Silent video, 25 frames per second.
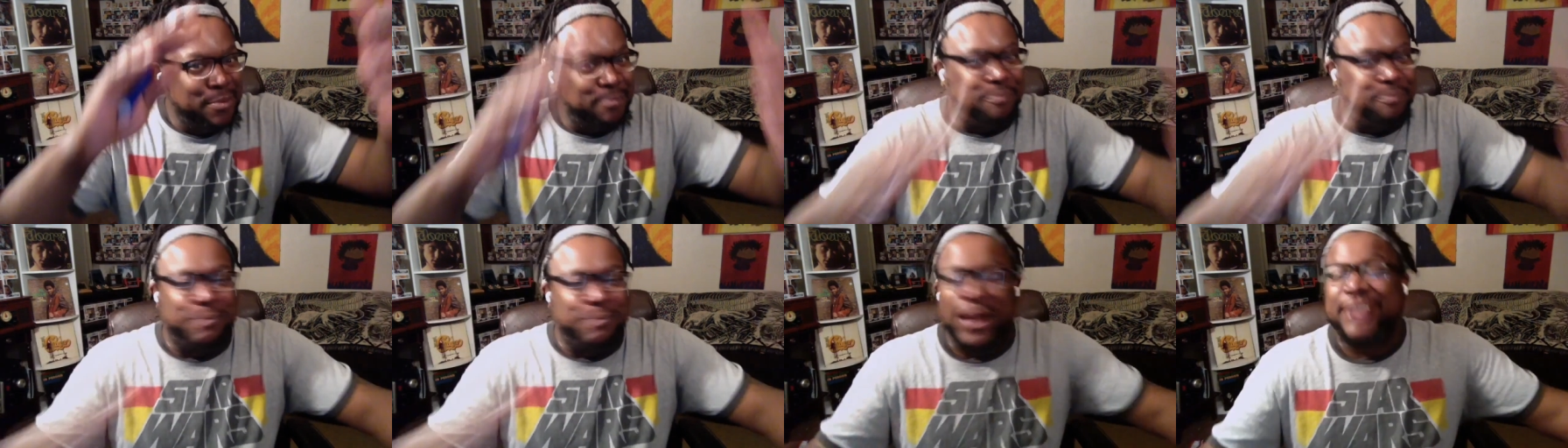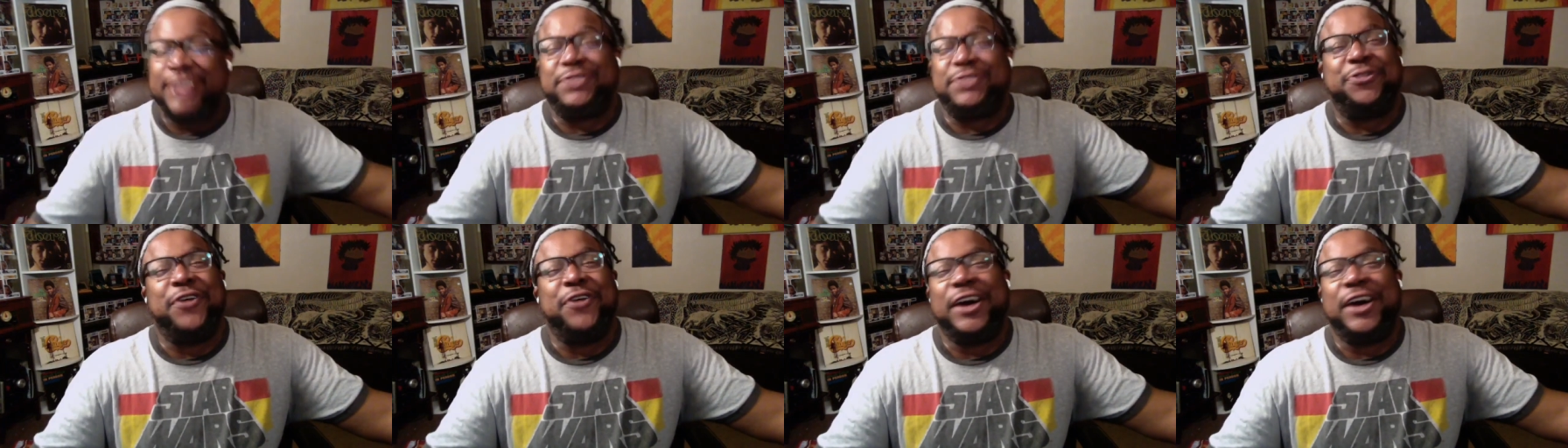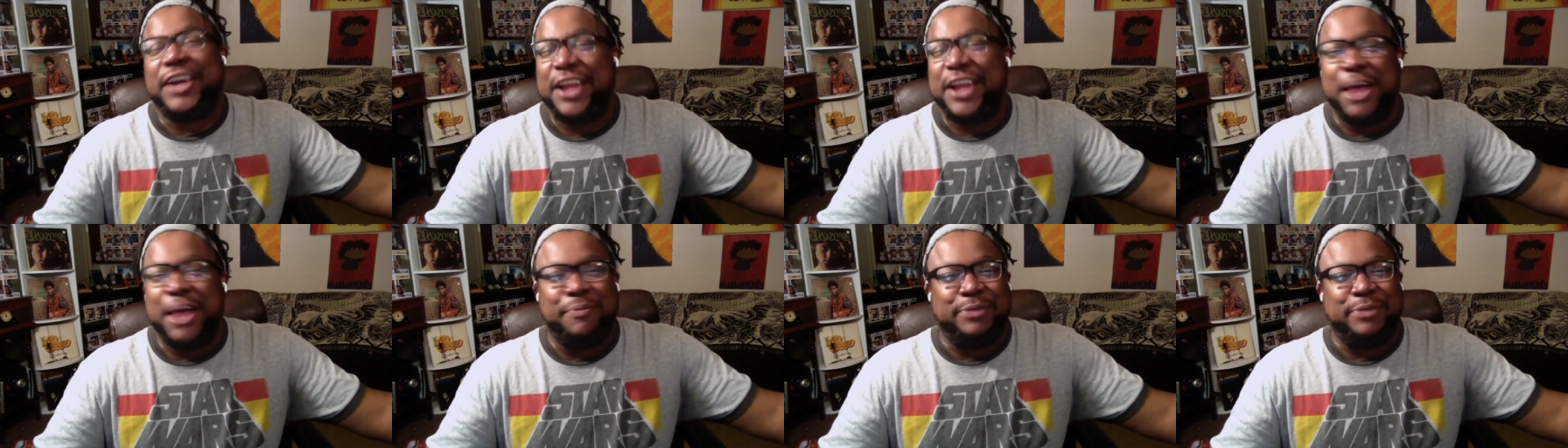Best
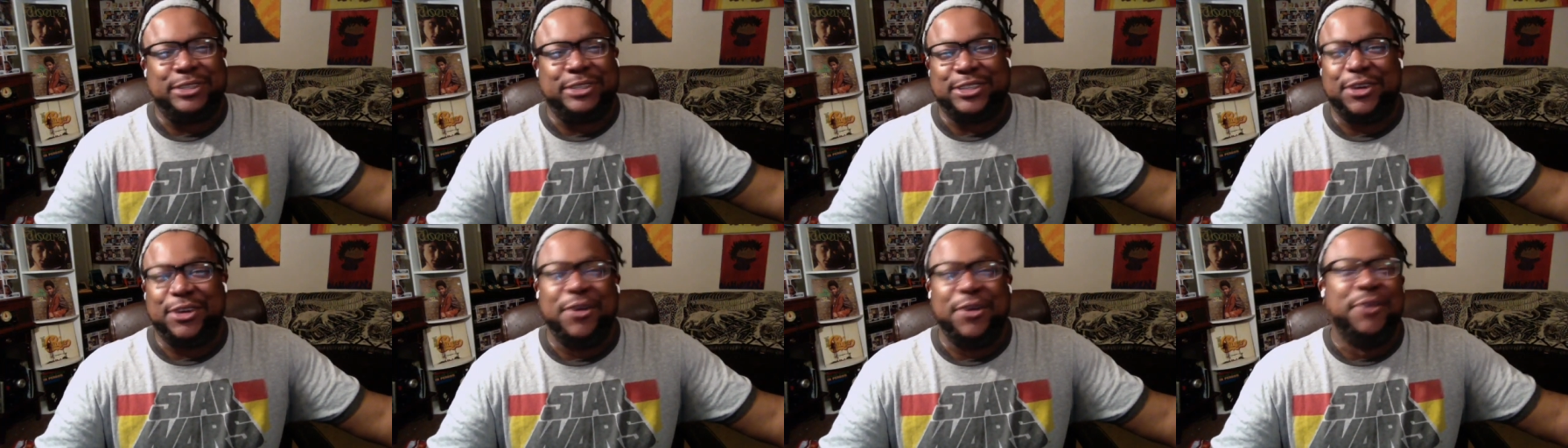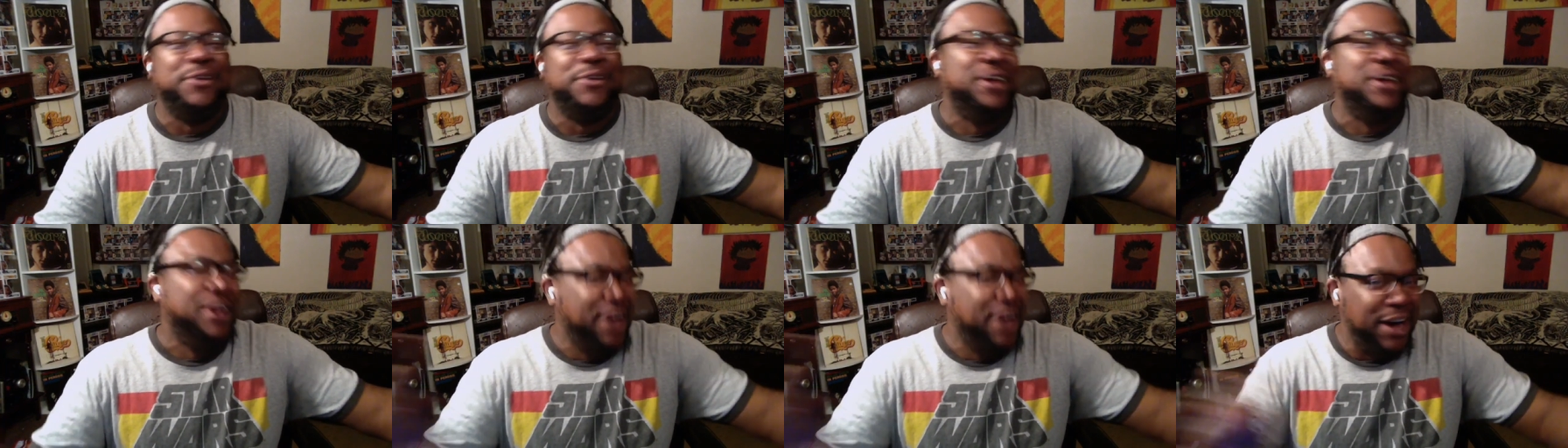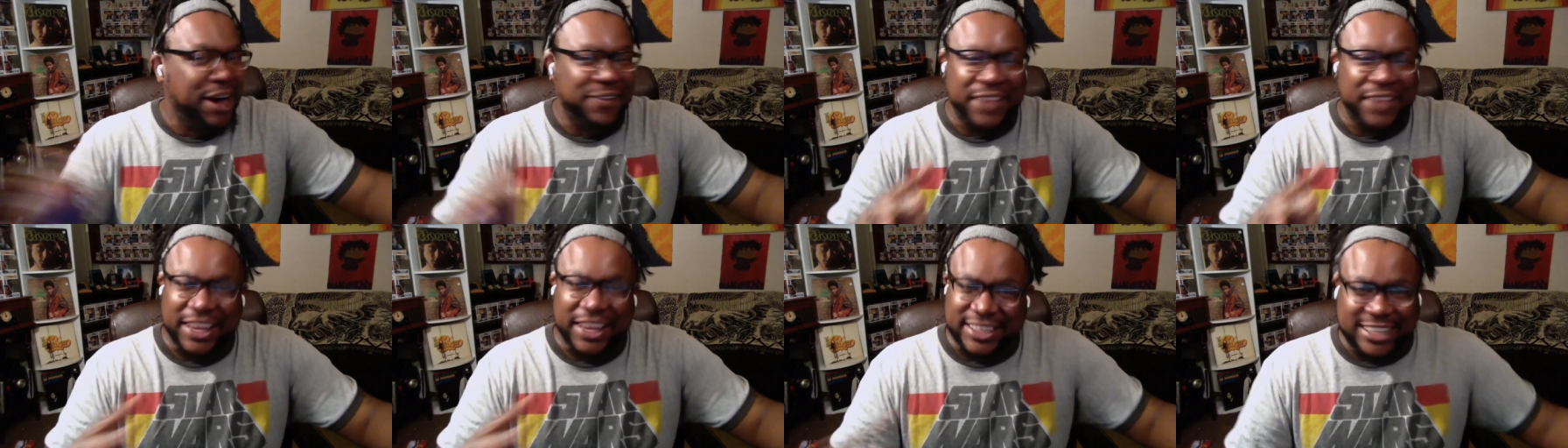fucking episode
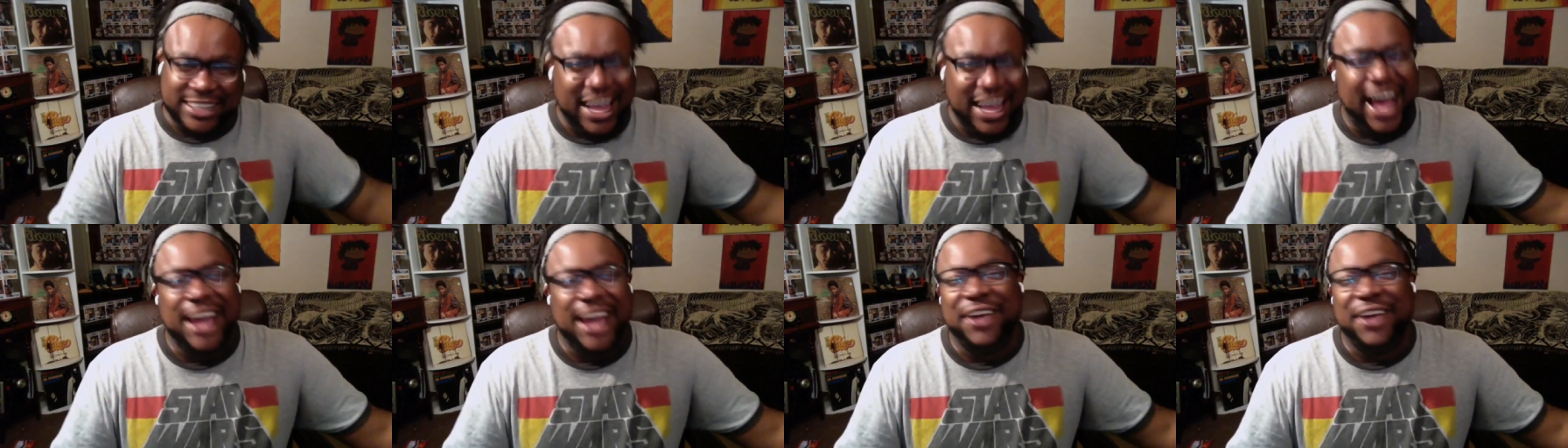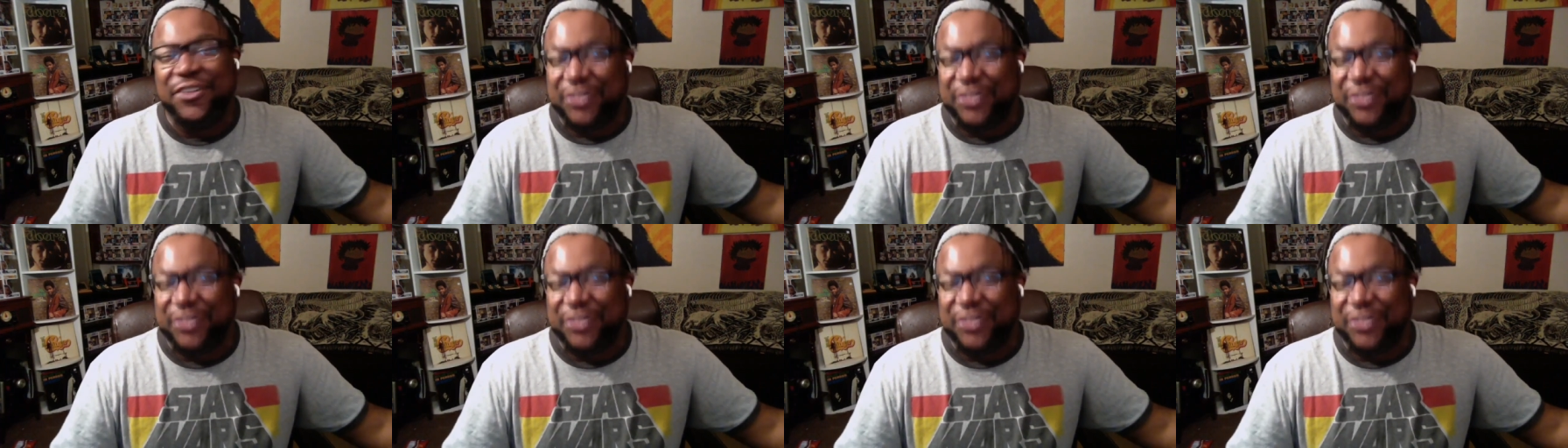of the entire